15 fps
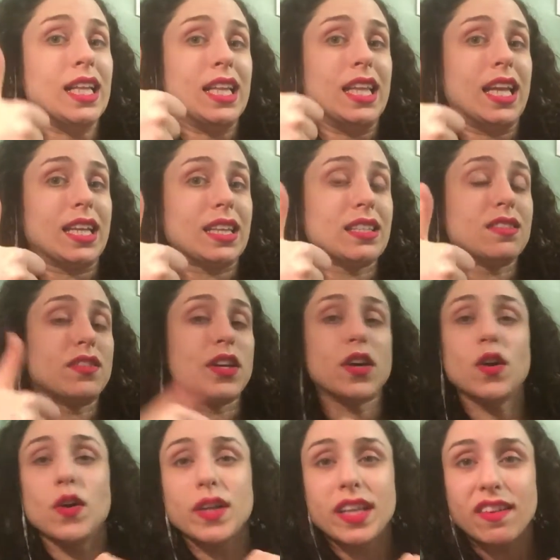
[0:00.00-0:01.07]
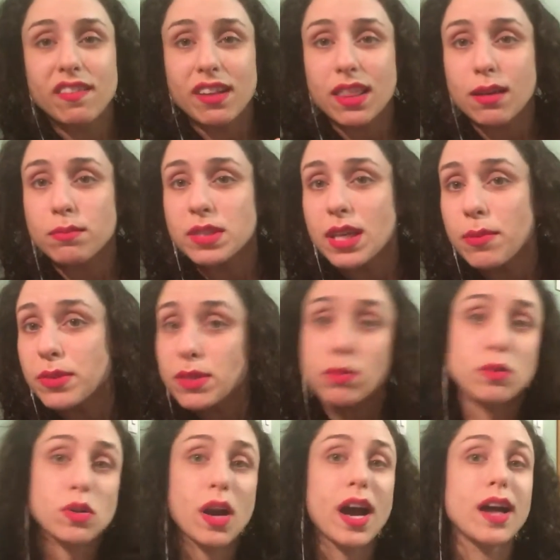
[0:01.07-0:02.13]
like this video, give it a thumbs up,
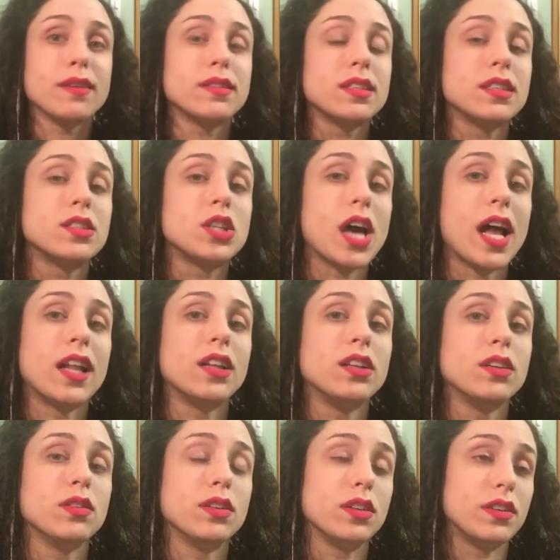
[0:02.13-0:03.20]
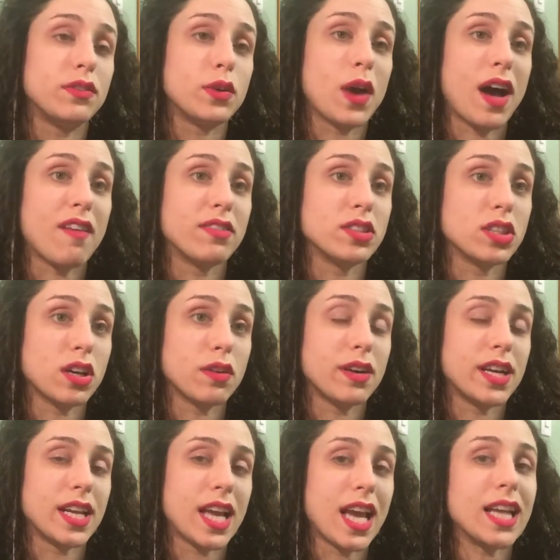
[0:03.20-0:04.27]
subscribe to the channel if you haven't
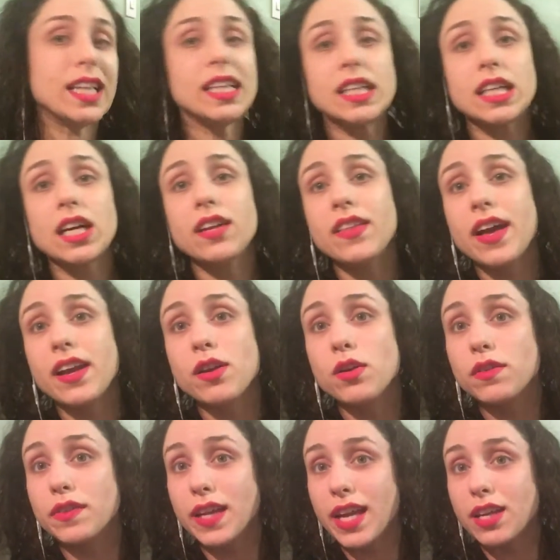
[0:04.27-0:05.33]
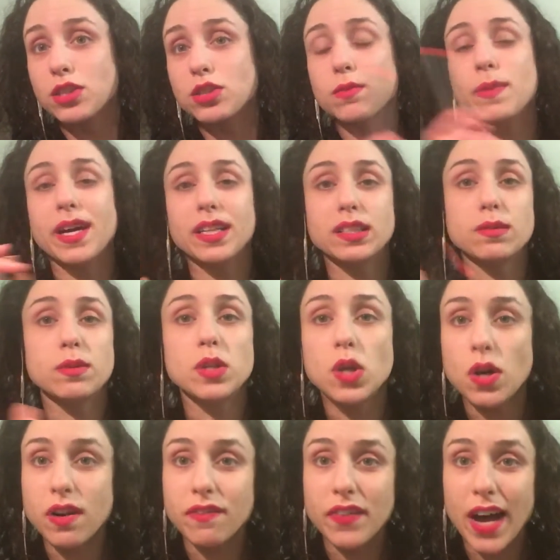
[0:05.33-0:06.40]
already, and click on that notification bell to be
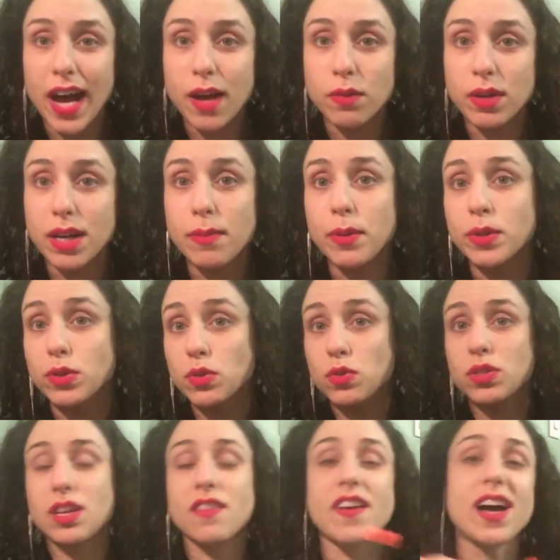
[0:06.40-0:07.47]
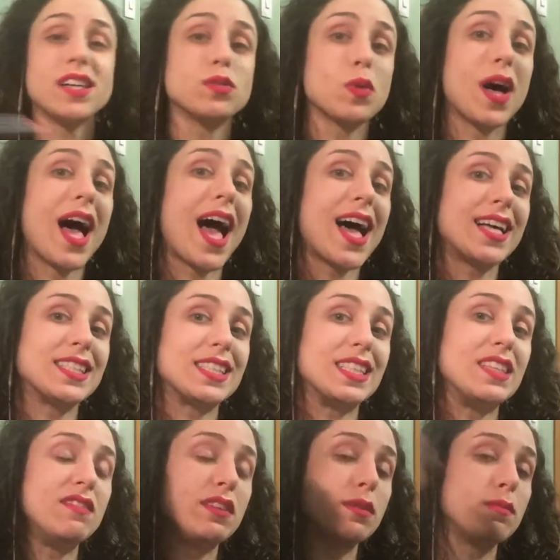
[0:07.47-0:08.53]
notified when I post new stuff, as well as
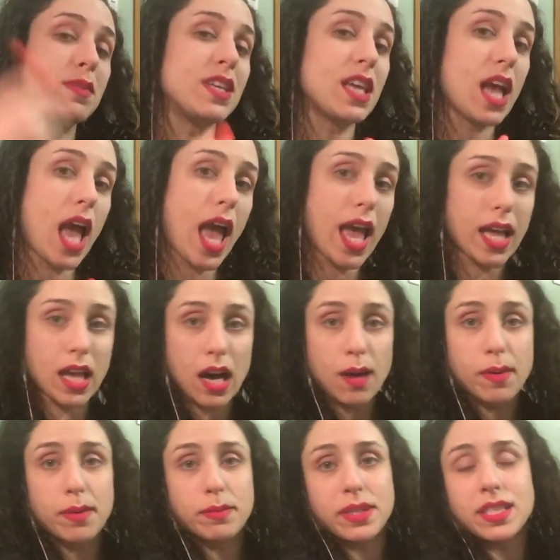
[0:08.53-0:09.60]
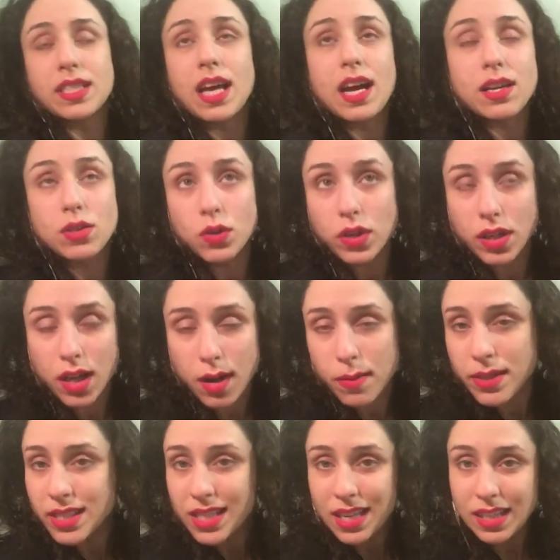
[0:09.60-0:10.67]
leaving me a comment, because I adore
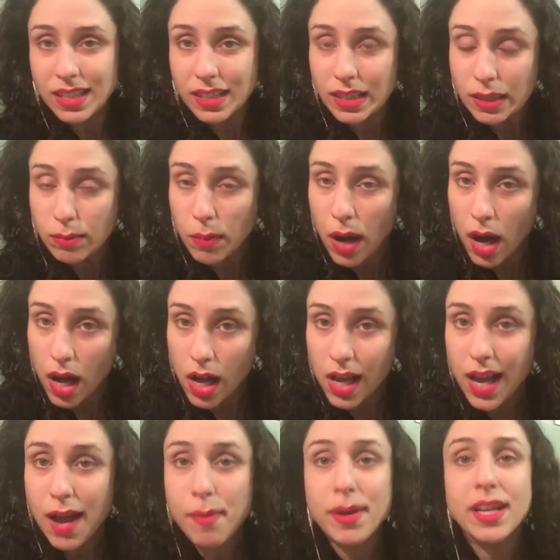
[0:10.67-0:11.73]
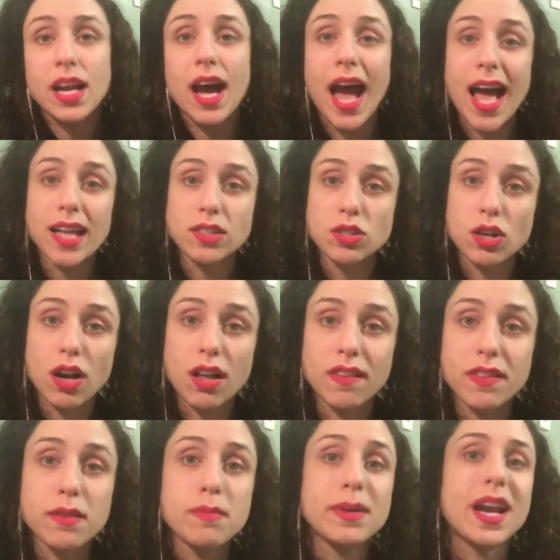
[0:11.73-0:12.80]
comments. I read them all. I might not answer all of
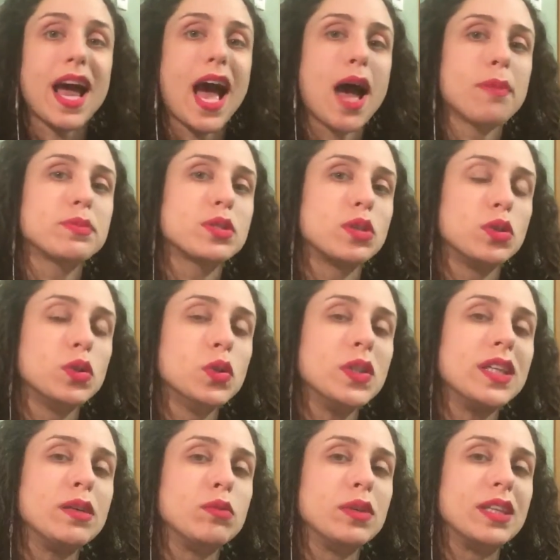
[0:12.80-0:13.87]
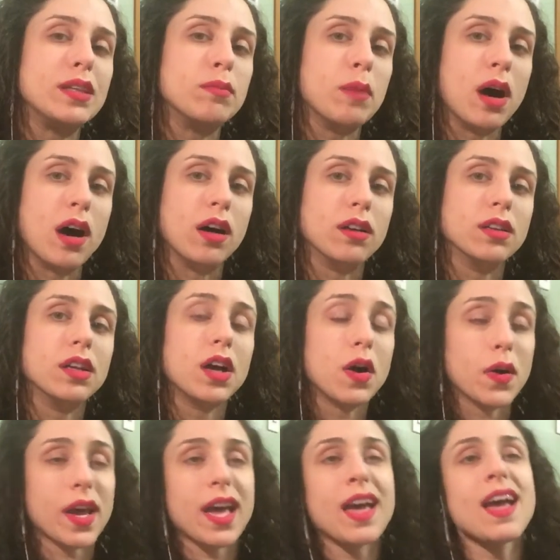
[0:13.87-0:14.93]
them, but I absolutely read them all,
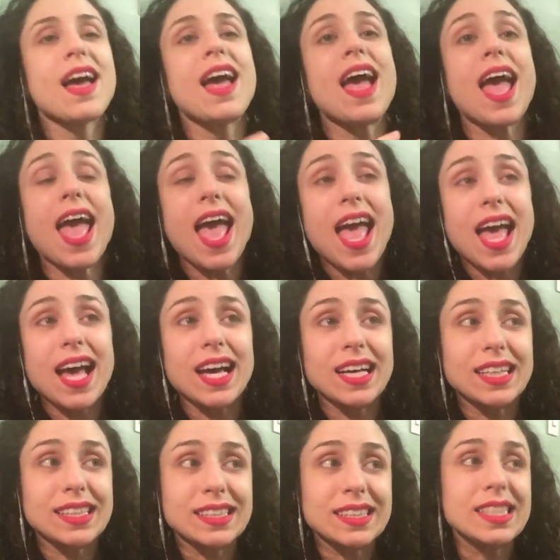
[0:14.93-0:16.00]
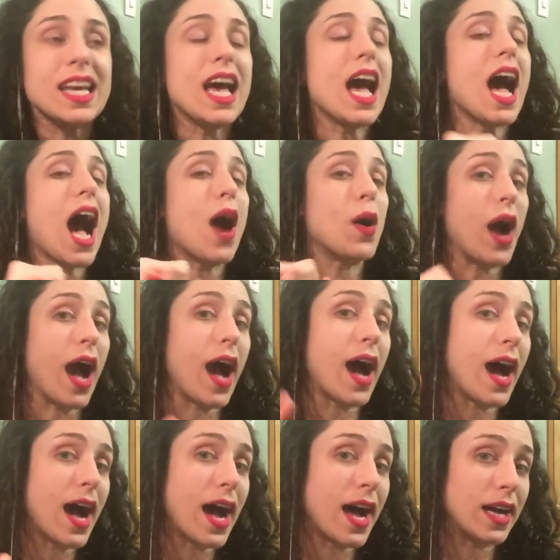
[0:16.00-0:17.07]
okay? And
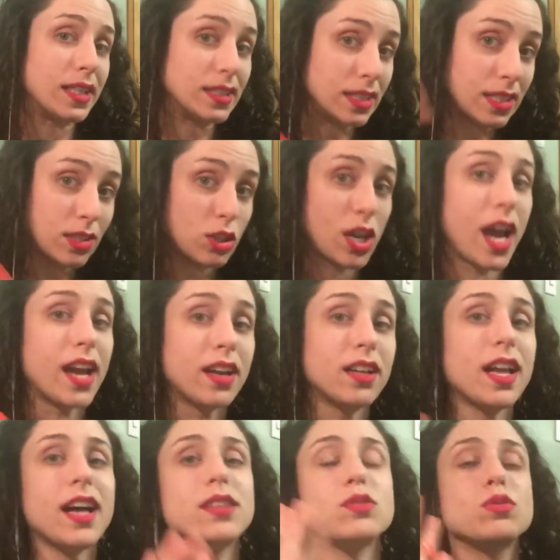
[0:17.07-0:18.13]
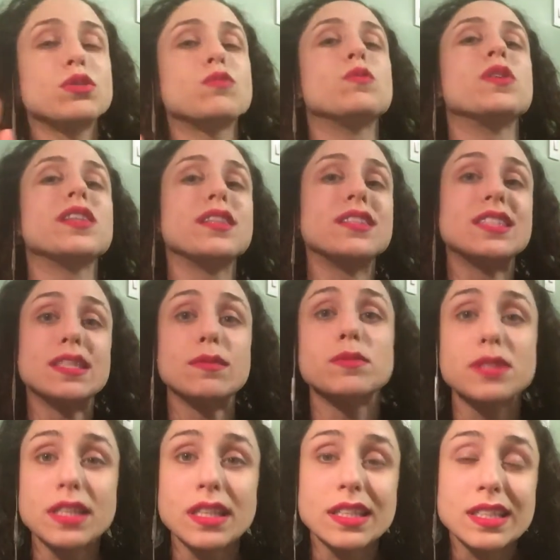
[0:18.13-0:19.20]
this channel has reached more than
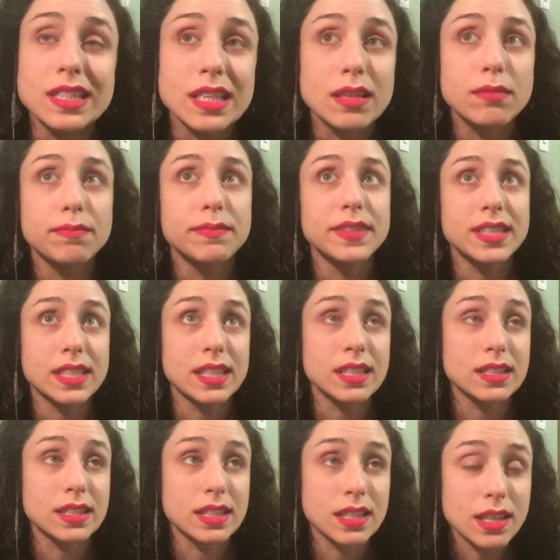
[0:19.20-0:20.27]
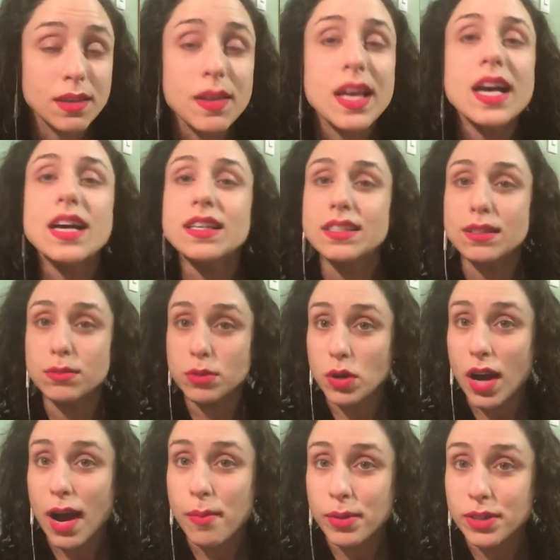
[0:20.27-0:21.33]
60
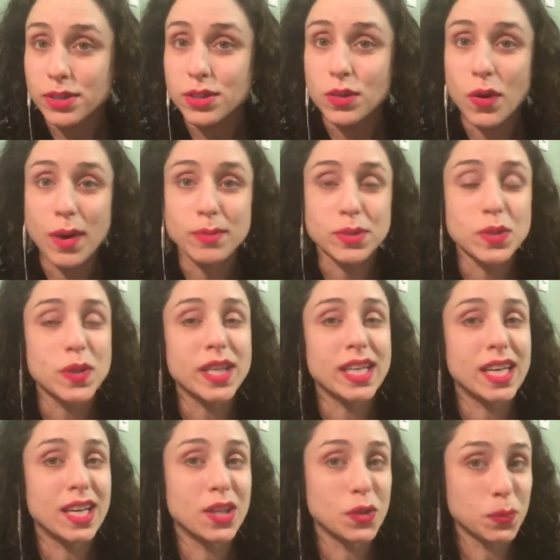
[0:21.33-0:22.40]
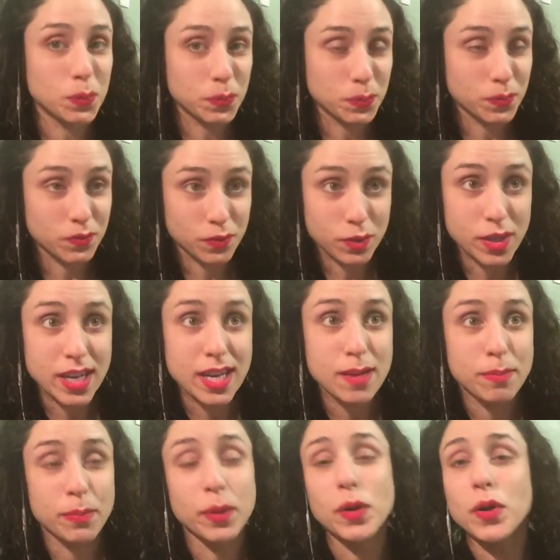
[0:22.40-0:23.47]
subscribers, so I'm doing another free
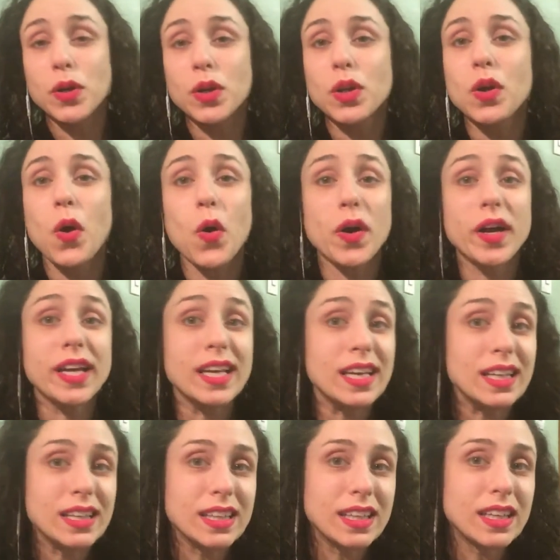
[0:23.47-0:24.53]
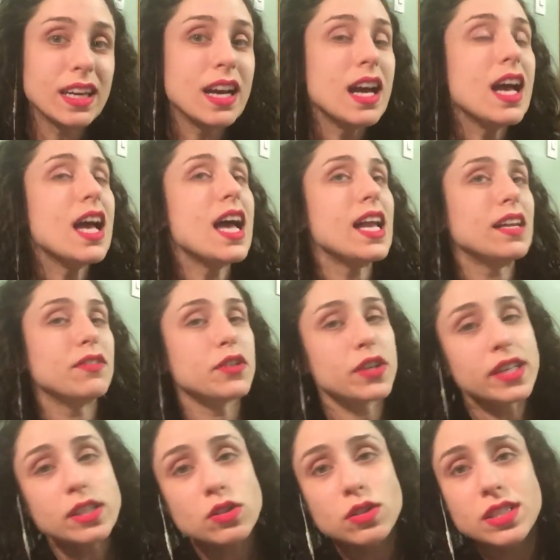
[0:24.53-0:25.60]
poll or healing, and if you're
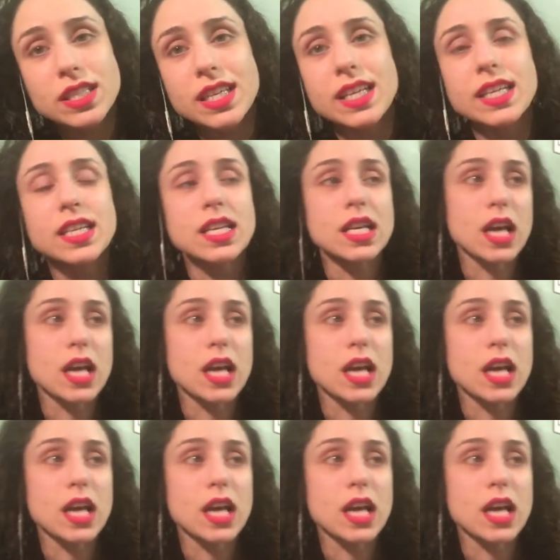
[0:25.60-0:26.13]
interested,